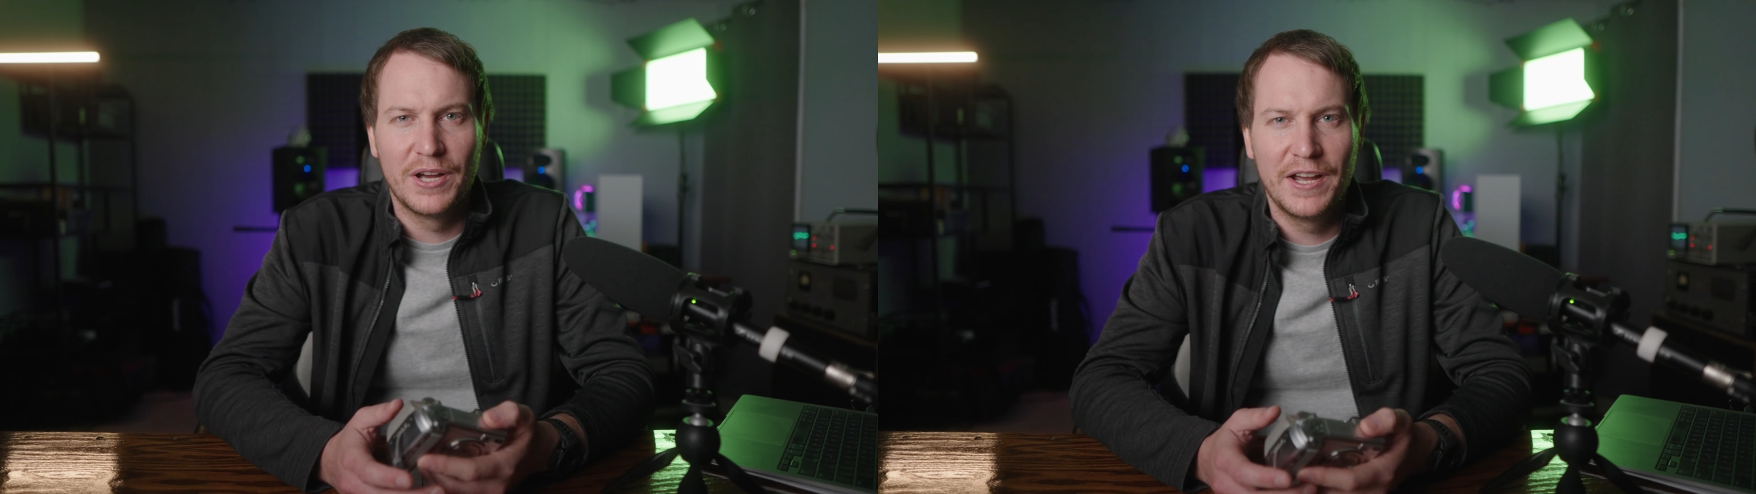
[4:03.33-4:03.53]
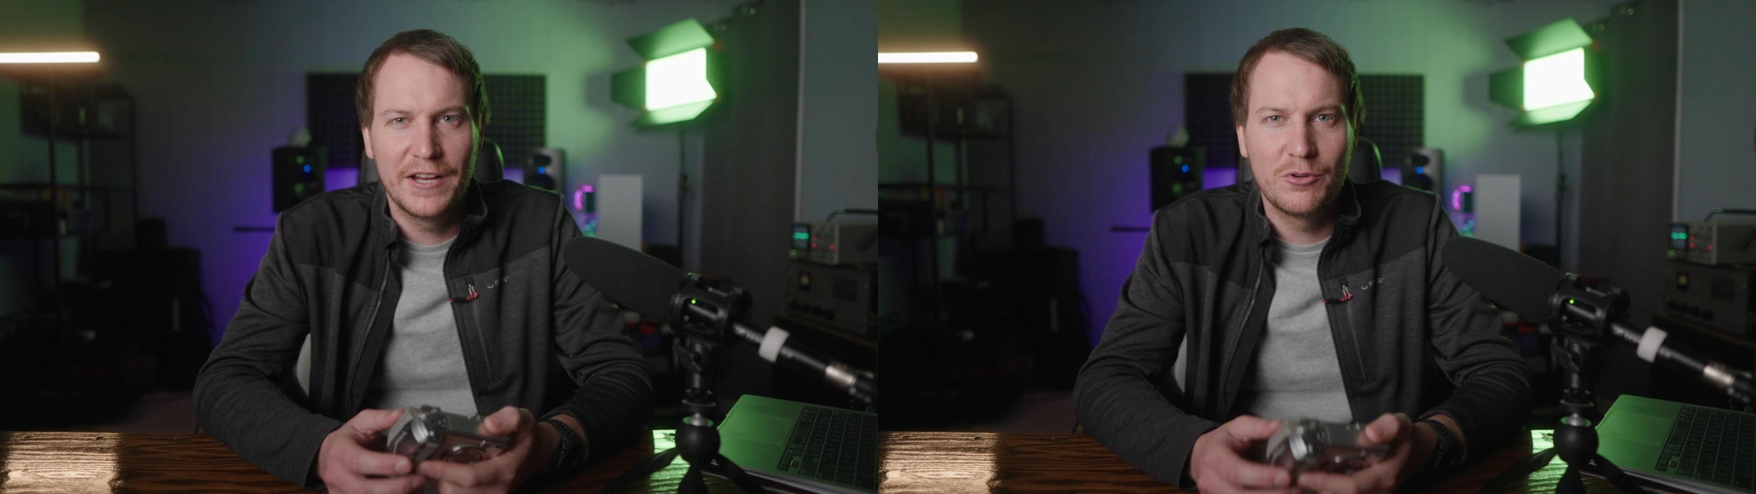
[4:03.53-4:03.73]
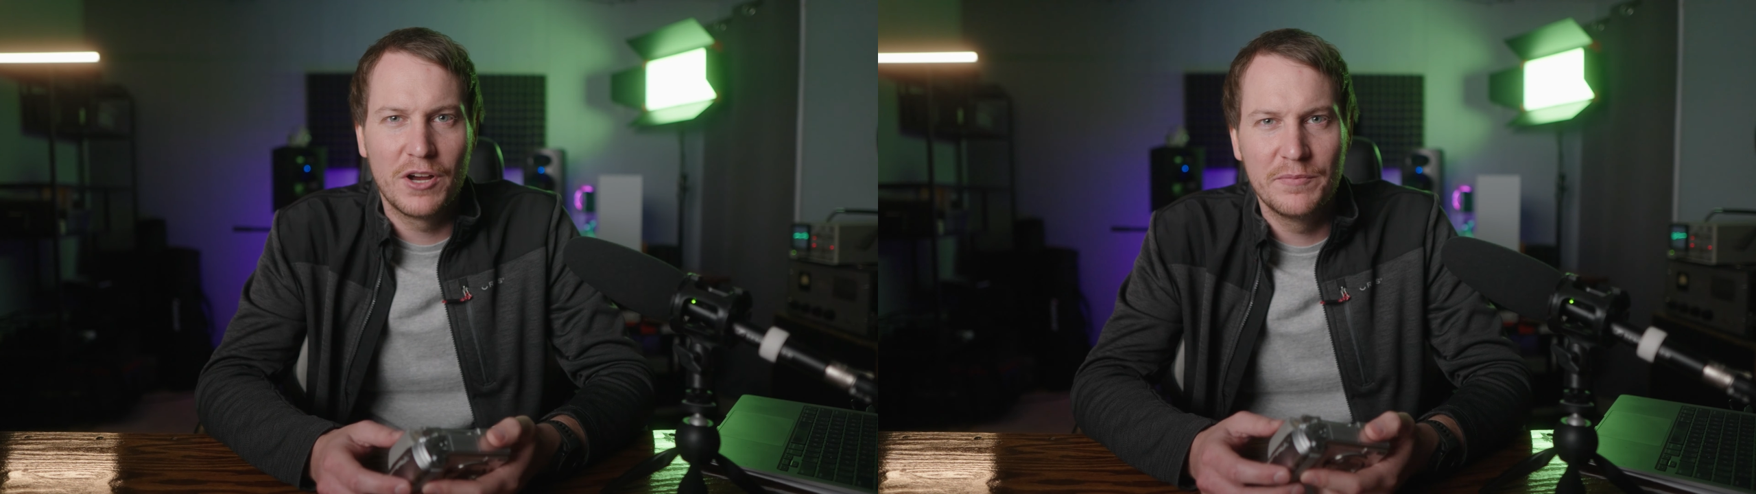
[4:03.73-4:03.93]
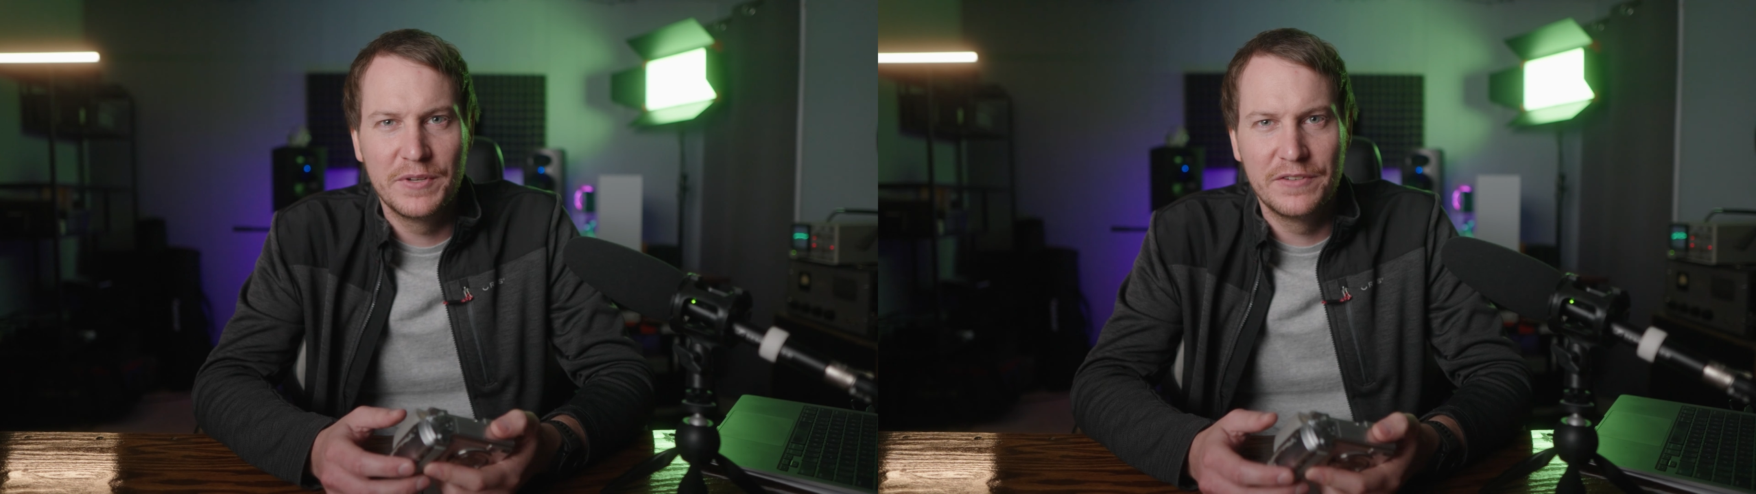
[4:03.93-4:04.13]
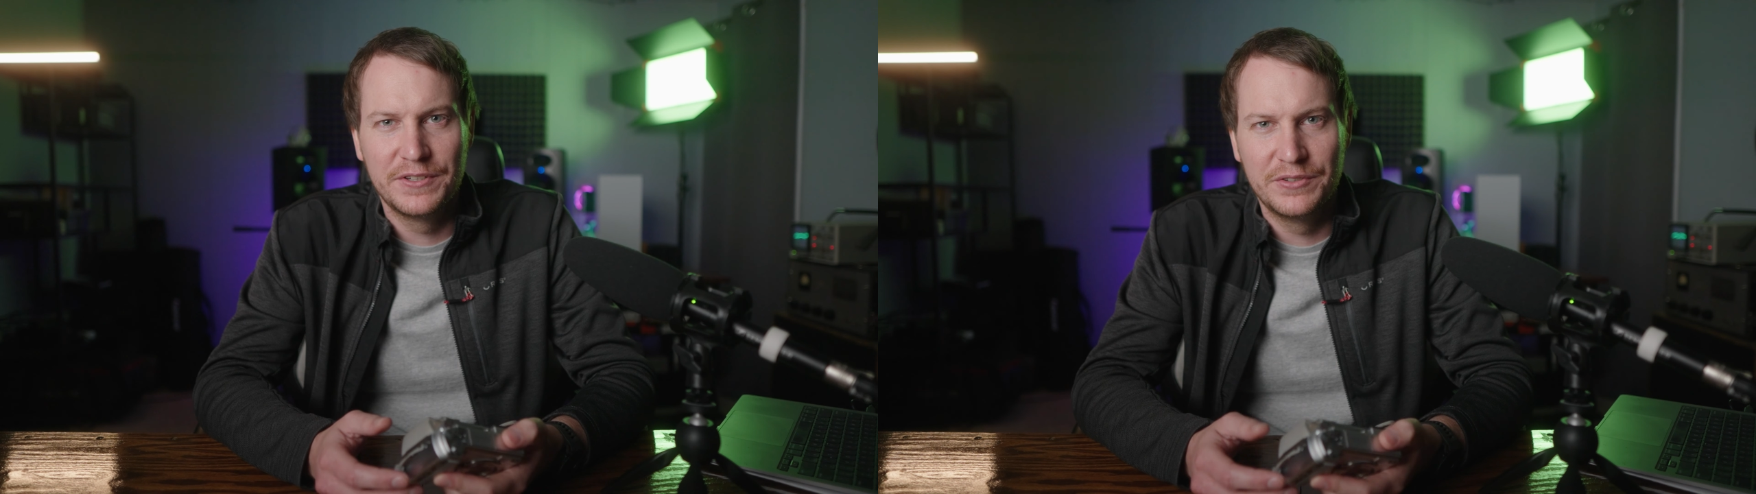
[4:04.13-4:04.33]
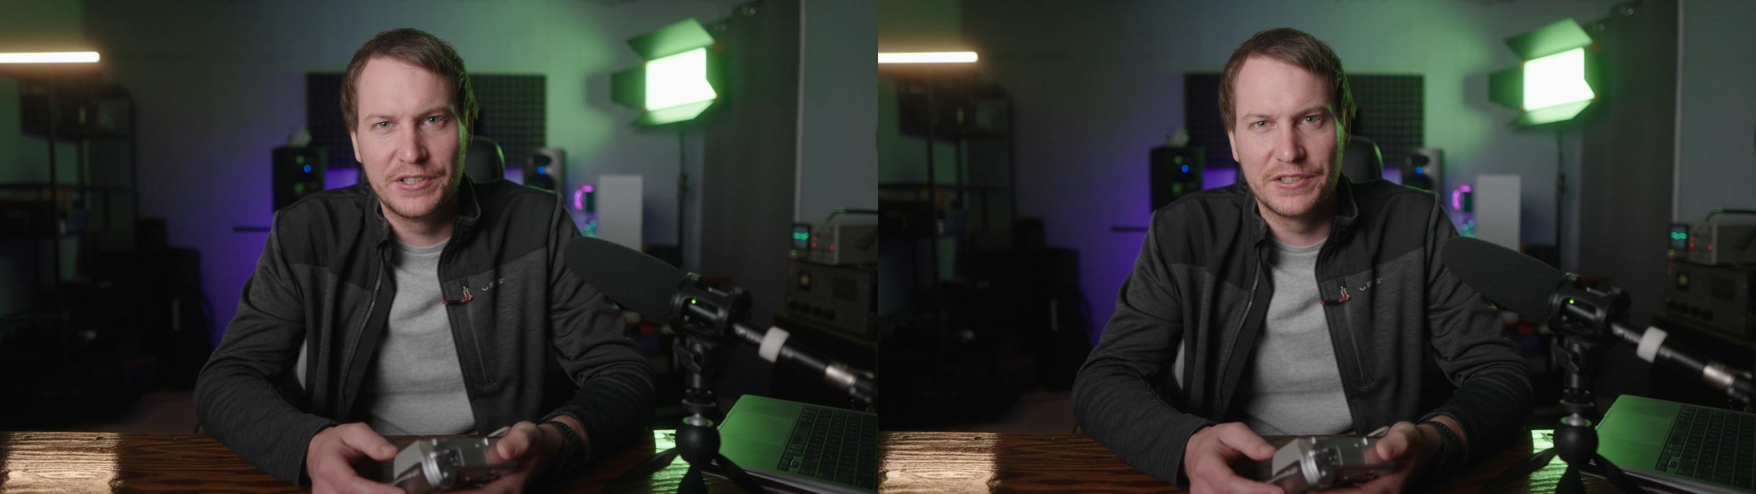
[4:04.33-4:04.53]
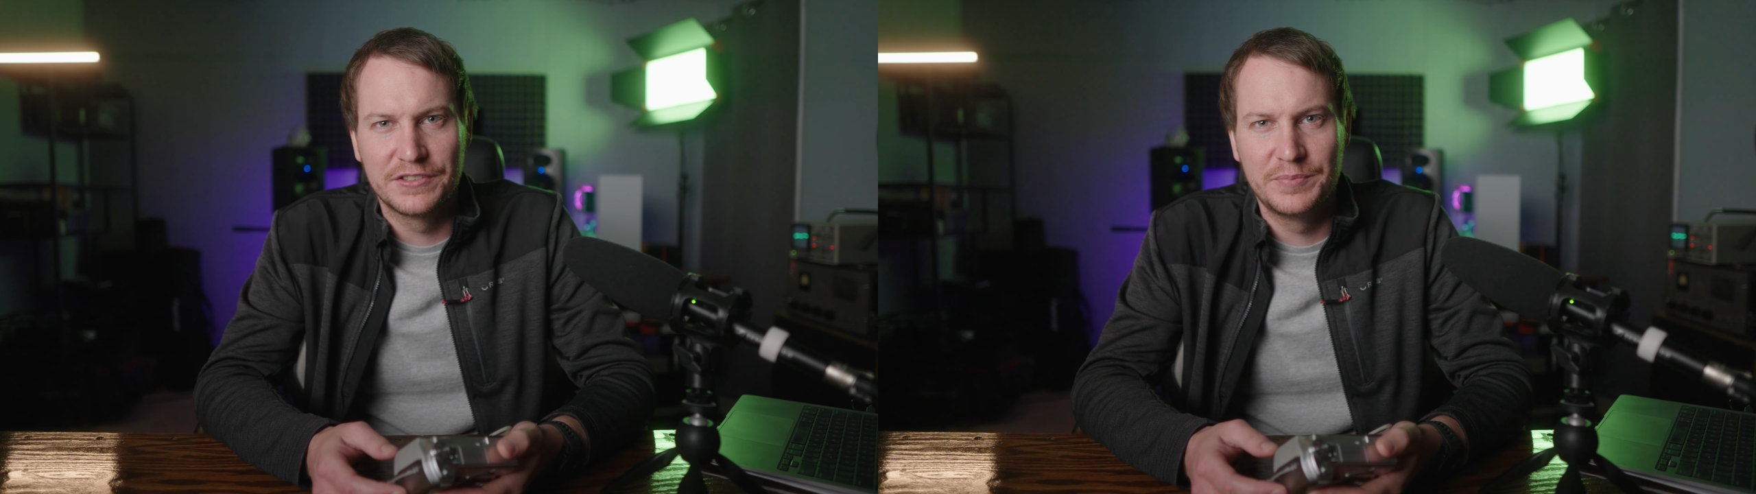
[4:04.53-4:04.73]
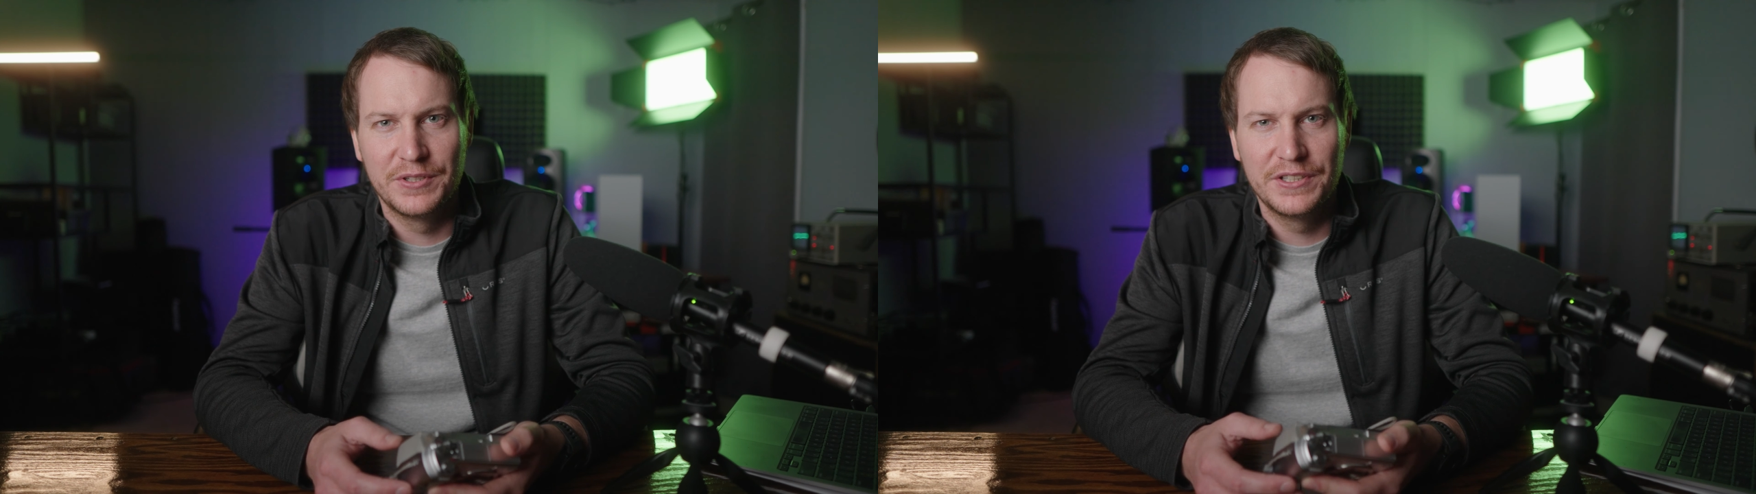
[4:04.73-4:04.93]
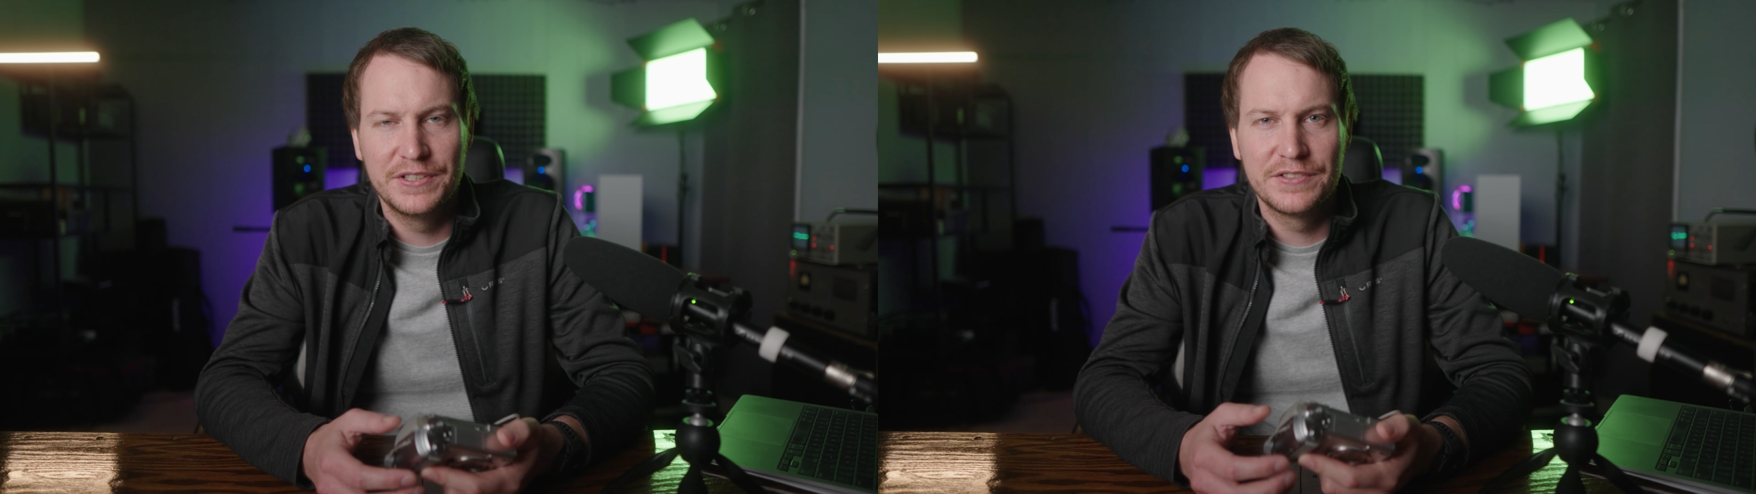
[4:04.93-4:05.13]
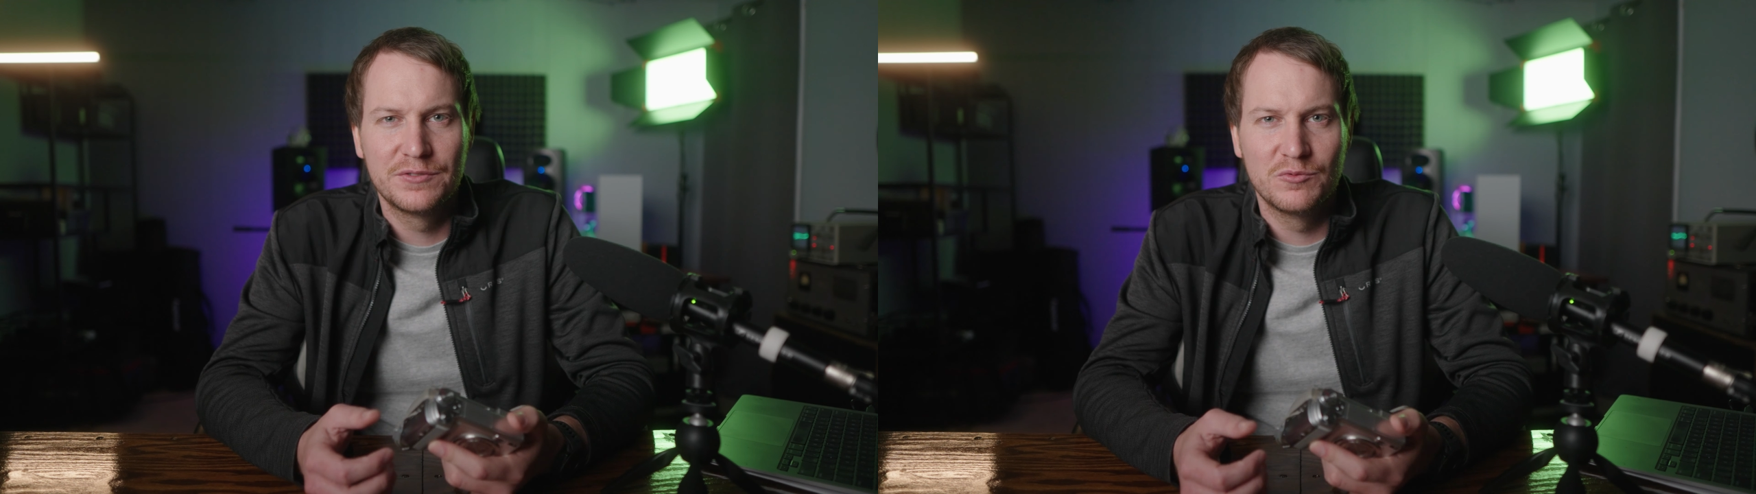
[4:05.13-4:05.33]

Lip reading: I had quite a bit of a unique experience